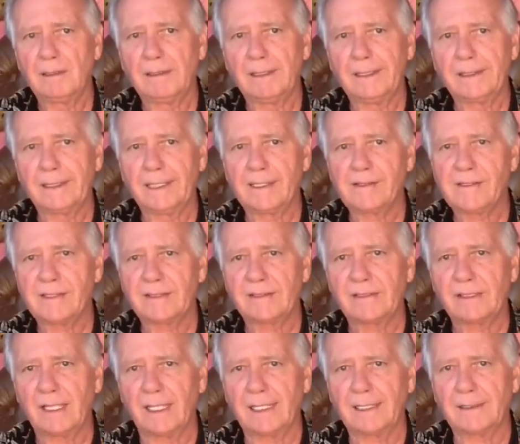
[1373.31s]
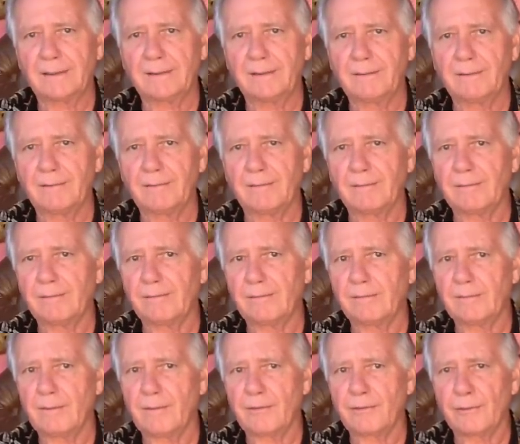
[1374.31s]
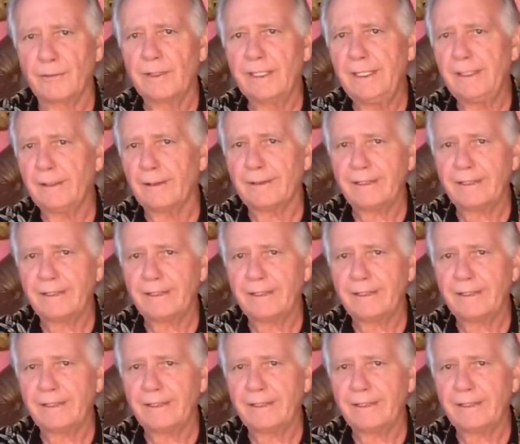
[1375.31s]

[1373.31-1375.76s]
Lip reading: unless it's like 3